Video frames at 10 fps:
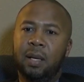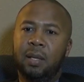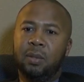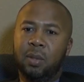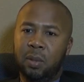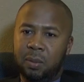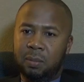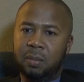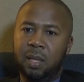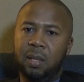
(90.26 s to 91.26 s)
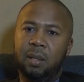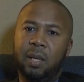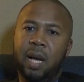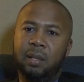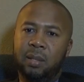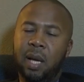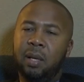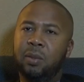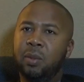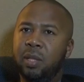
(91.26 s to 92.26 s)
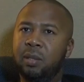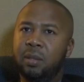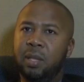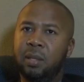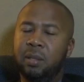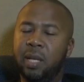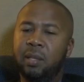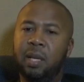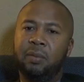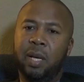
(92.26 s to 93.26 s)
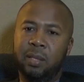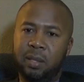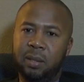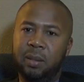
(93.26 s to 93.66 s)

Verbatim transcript: And so I decided to take that advice,